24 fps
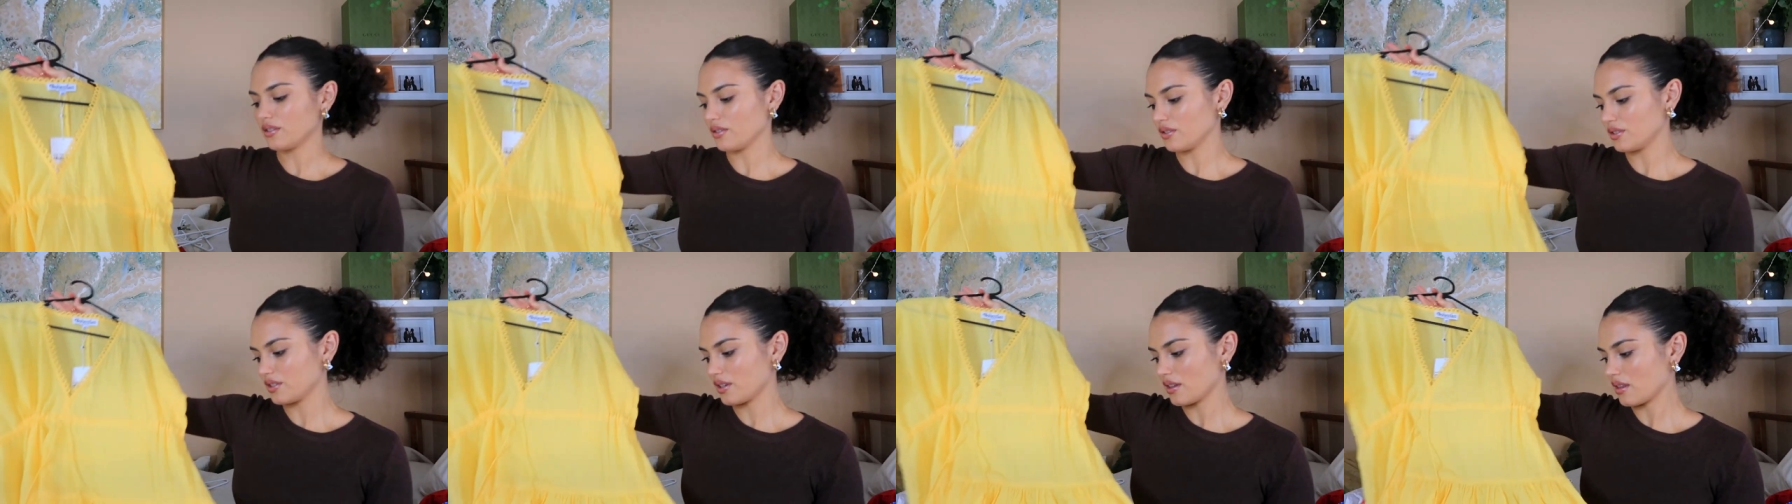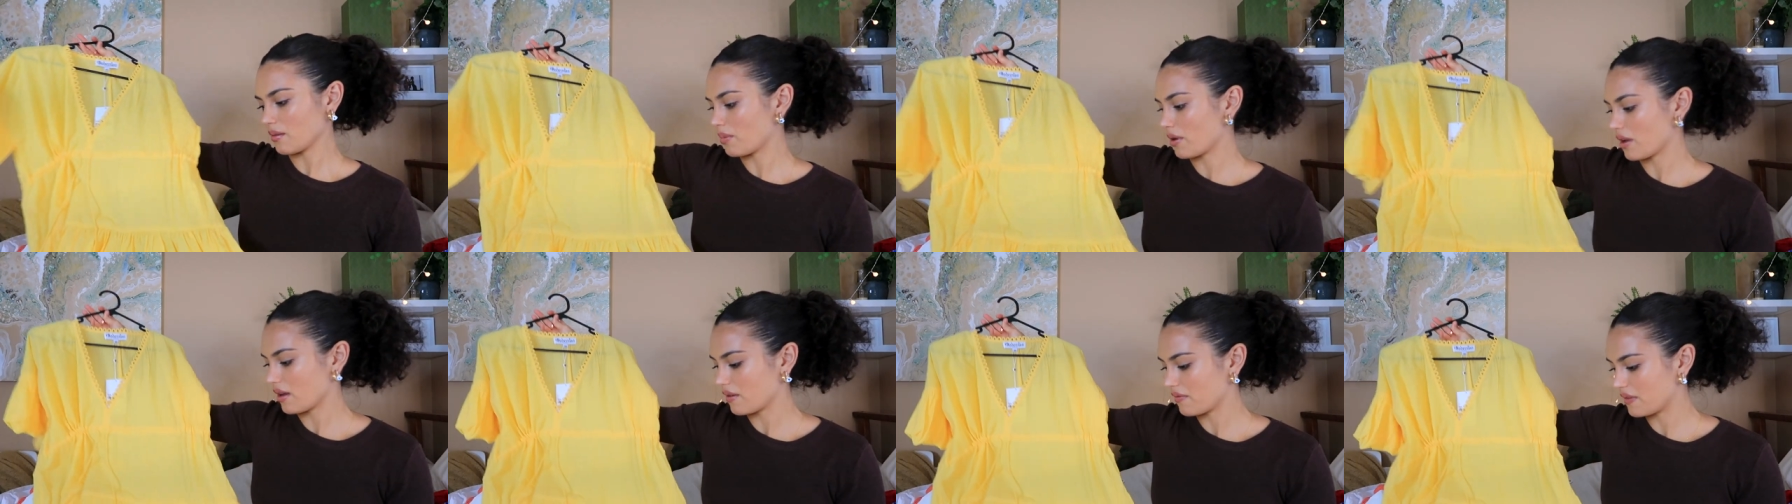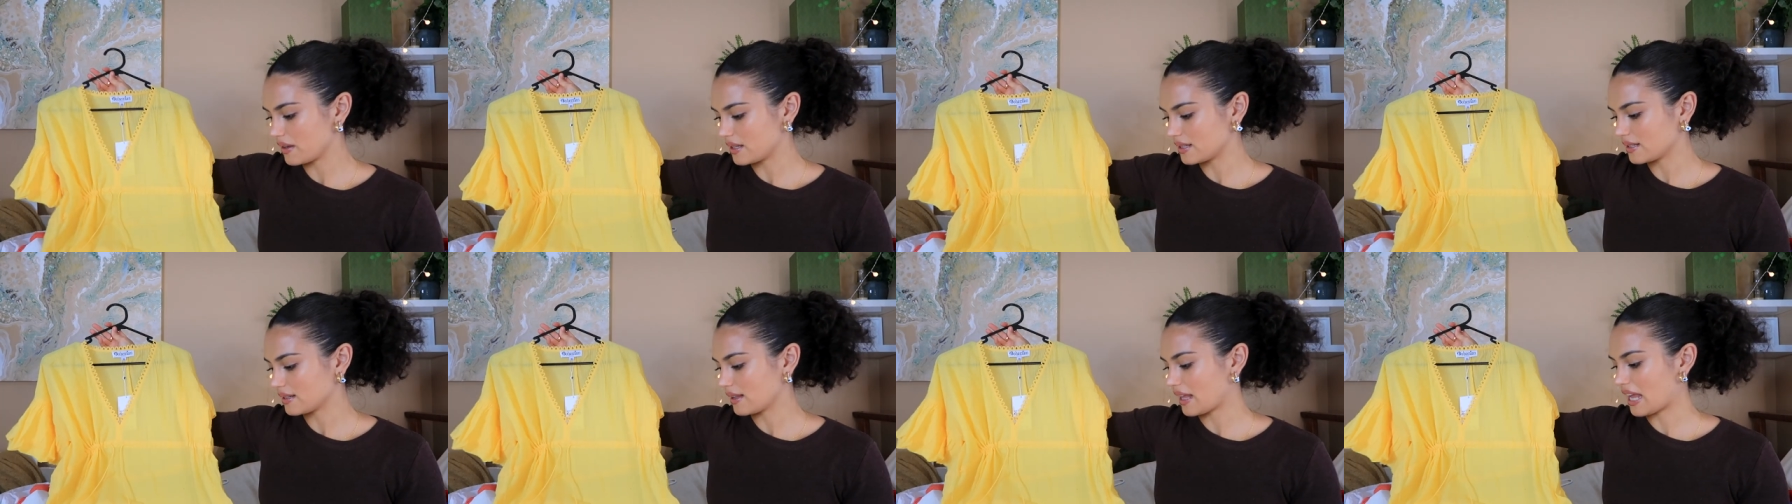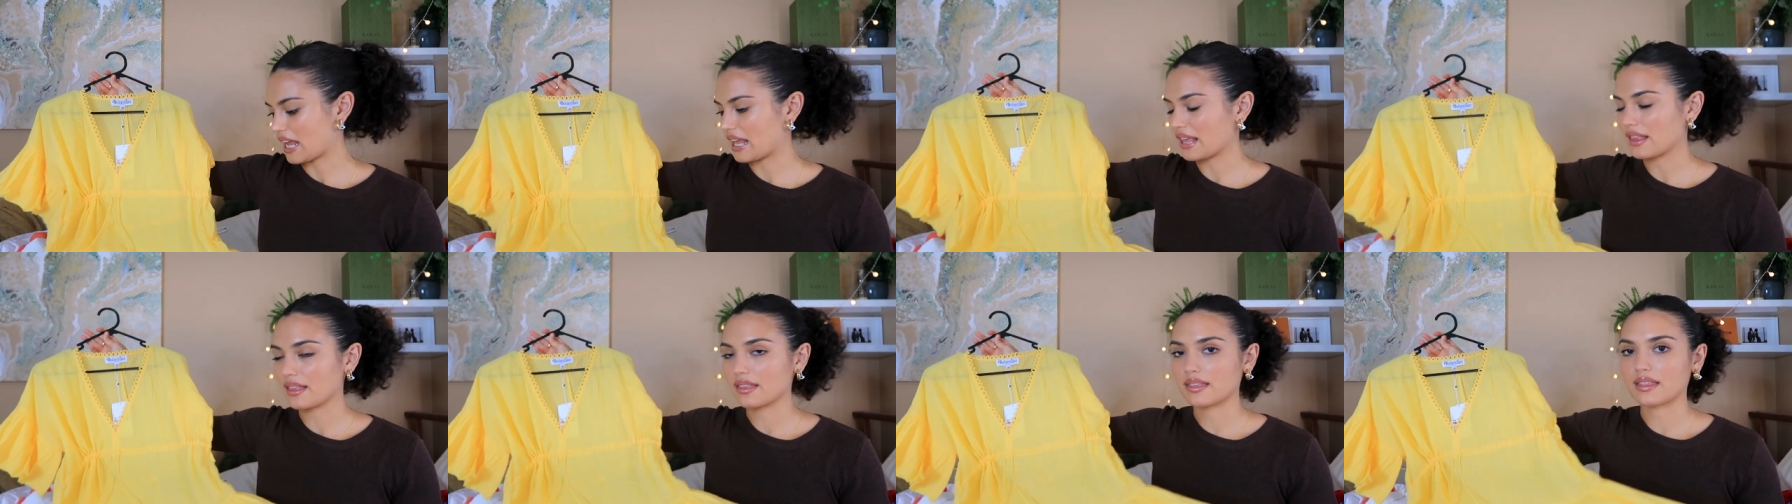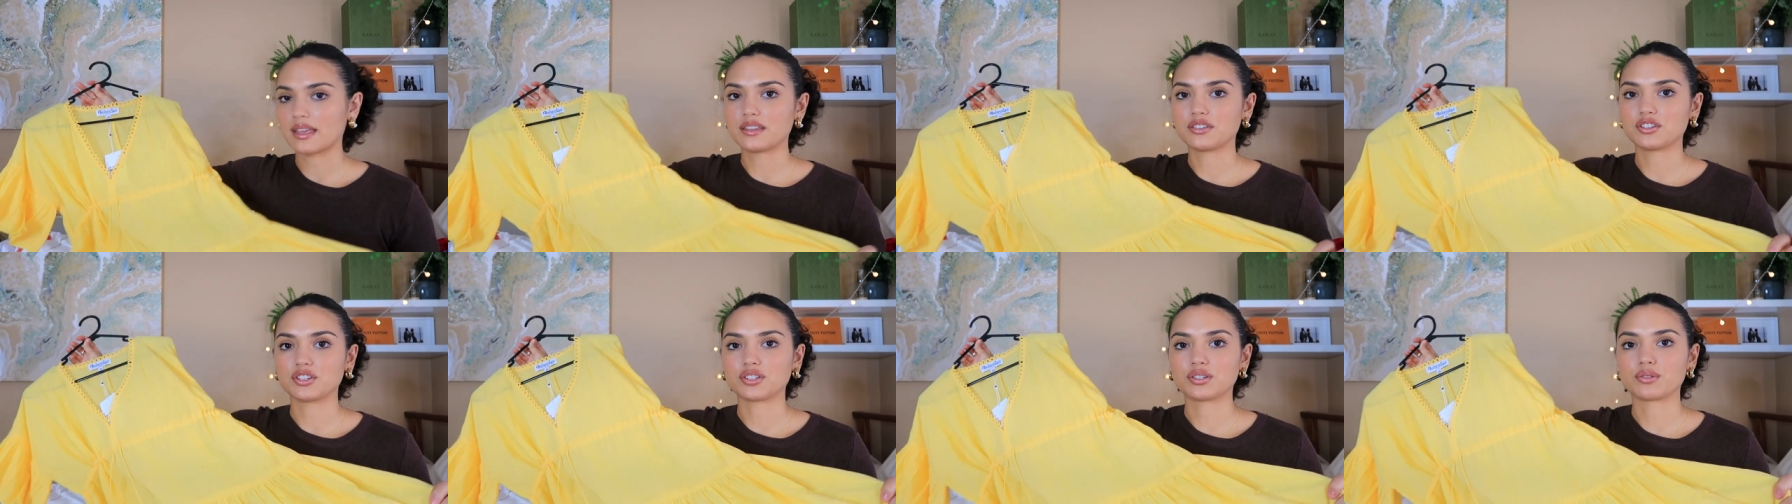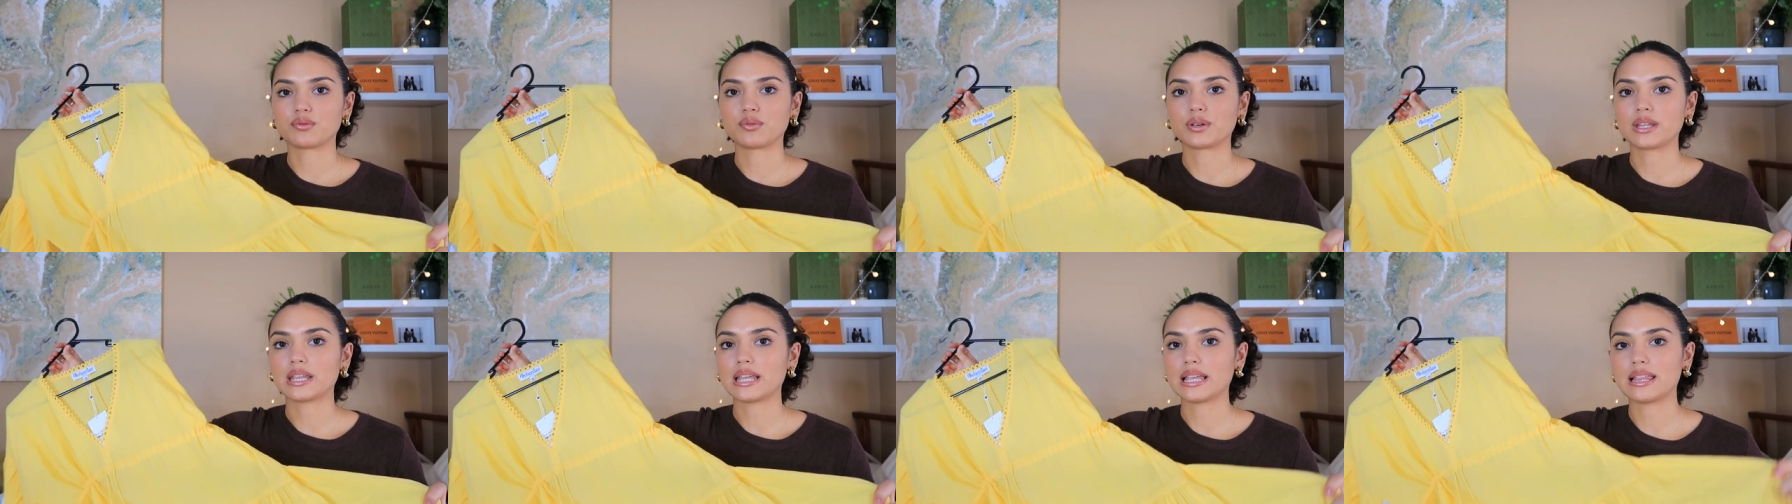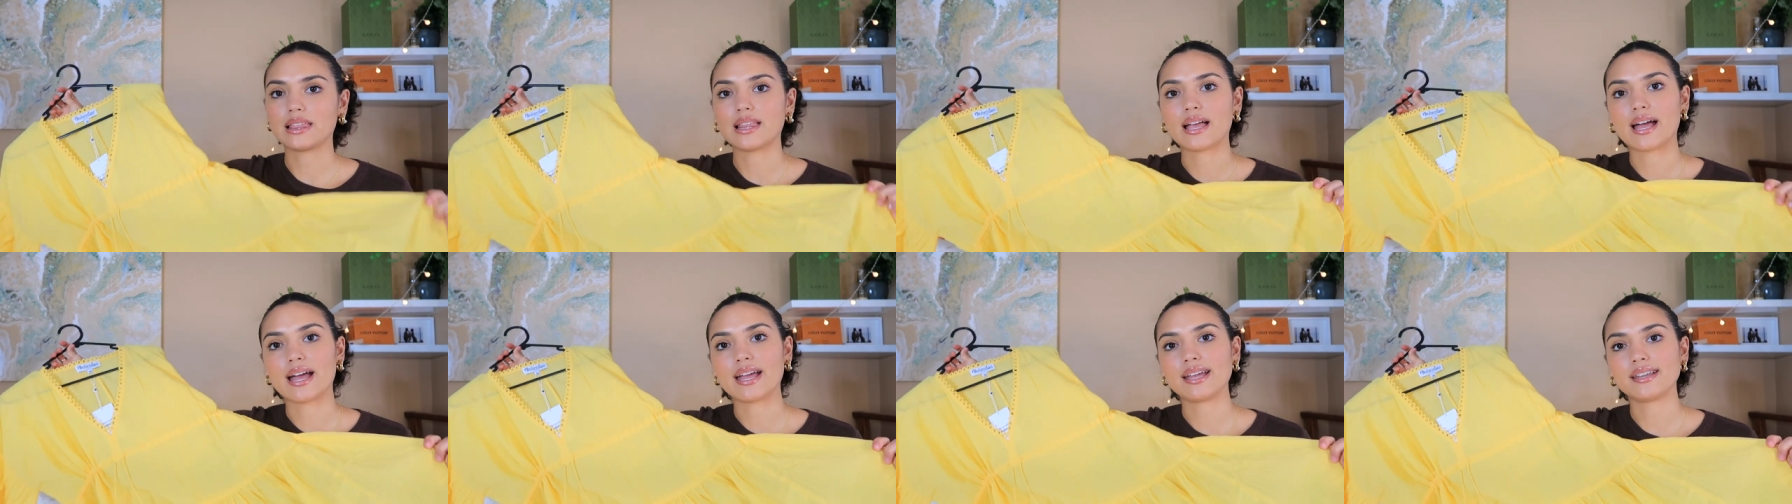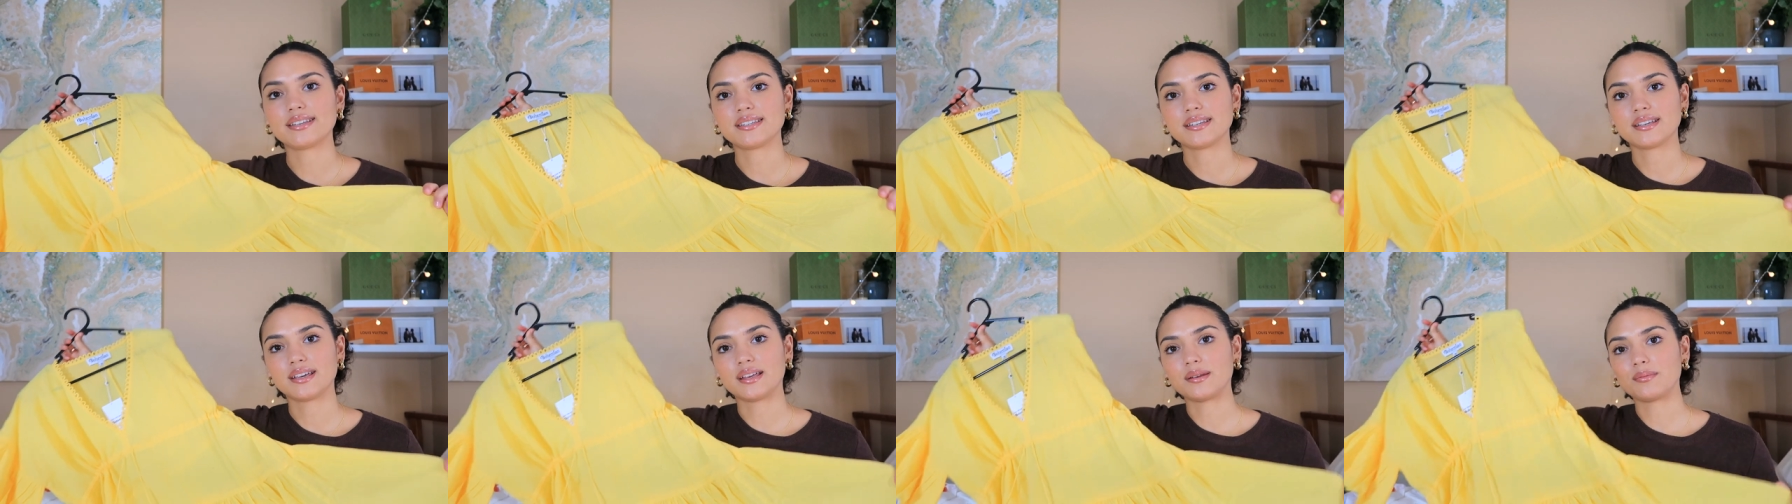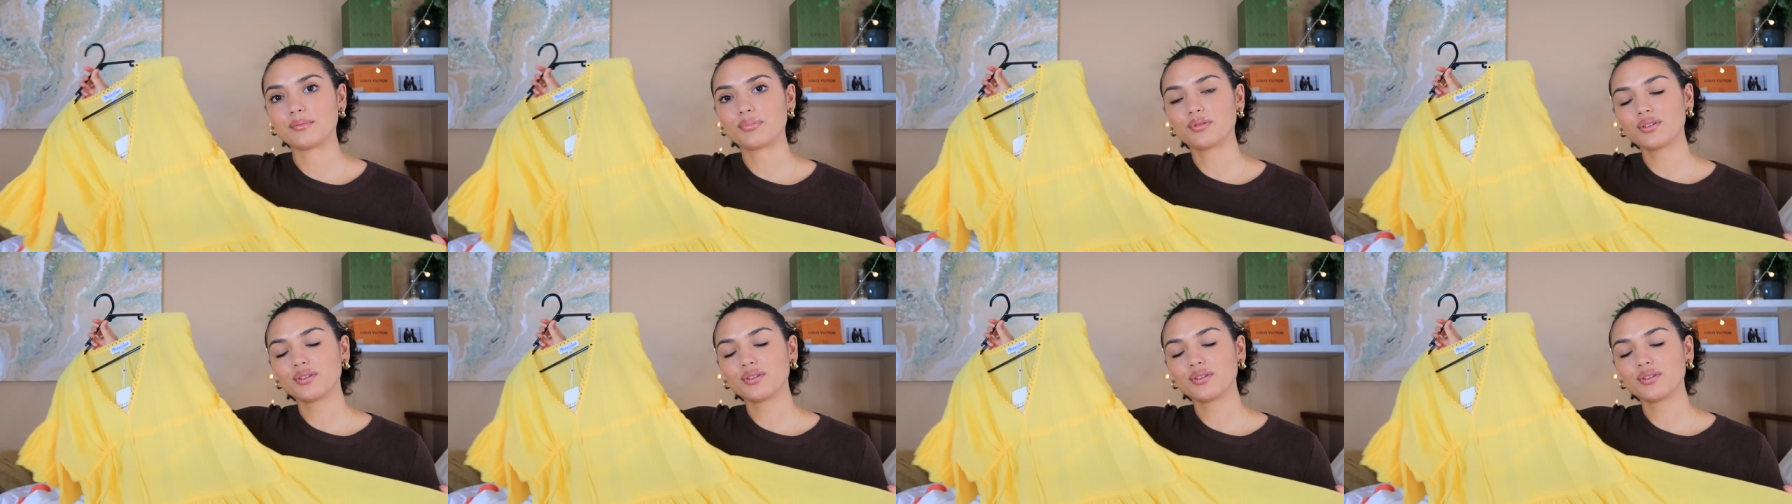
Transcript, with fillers: also the perfect length and just really light and